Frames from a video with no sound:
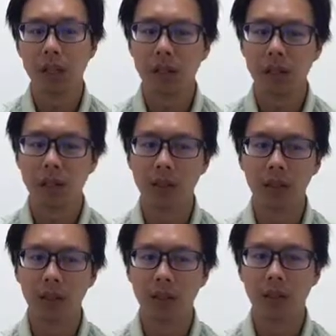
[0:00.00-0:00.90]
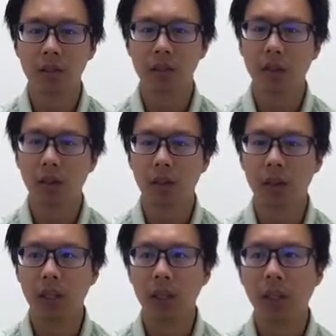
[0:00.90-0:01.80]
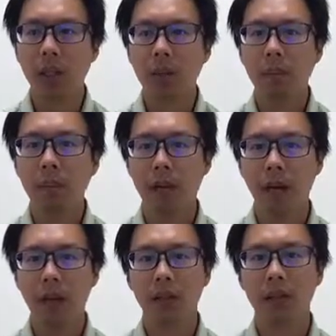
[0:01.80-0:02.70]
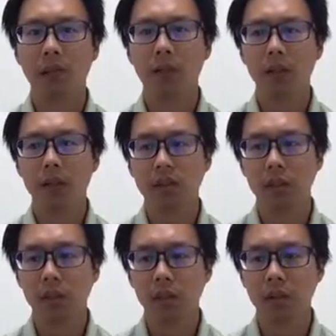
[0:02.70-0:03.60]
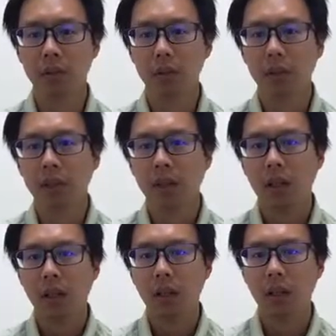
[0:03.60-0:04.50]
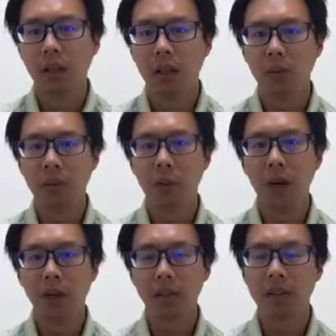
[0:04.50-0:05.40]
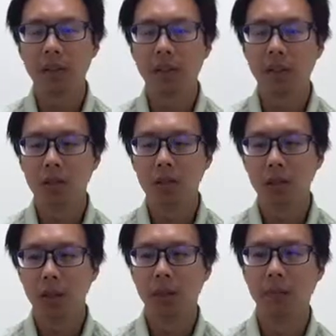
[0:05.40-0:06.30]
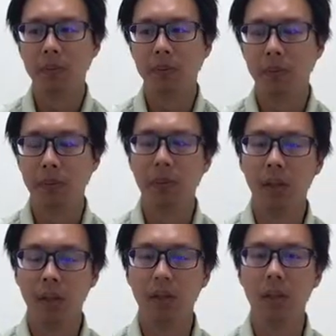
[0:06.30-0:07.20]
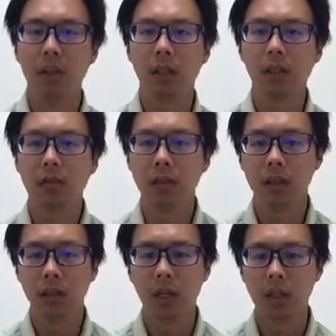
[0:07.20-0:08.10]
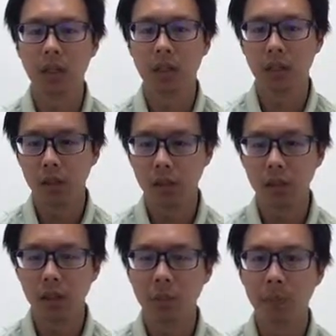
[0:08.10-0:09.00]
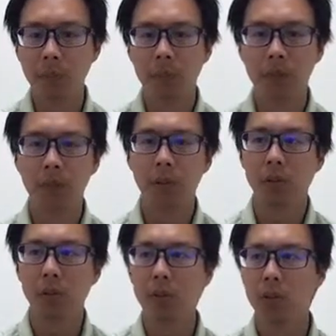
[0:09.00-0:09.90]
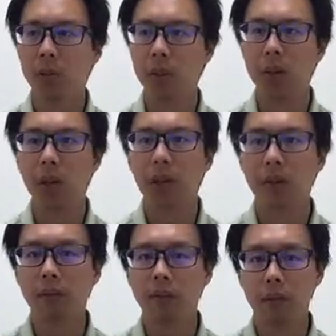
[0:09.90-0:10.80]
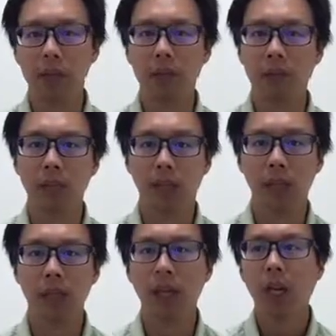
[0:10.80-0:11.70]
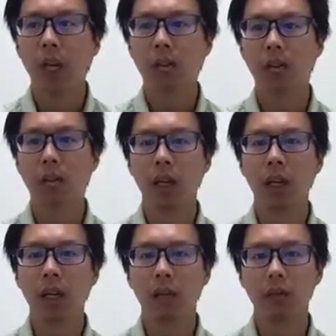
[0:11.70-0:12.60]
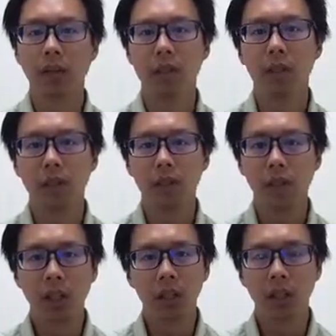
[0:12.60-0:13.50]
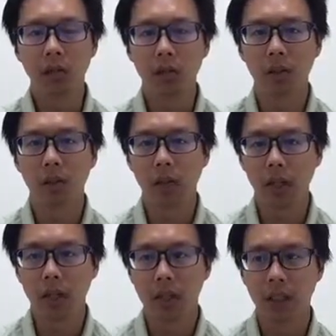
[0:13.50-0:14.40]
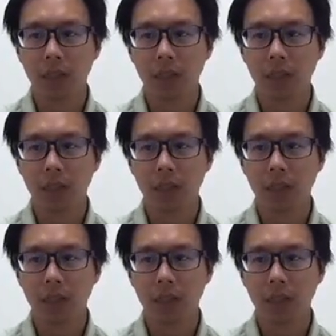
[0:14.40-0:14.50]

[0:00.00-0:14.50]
because it looks very mild, very slow. And it was practiced this way for a reason. It was done slowly, so you would do everything right. You get every single detail correct.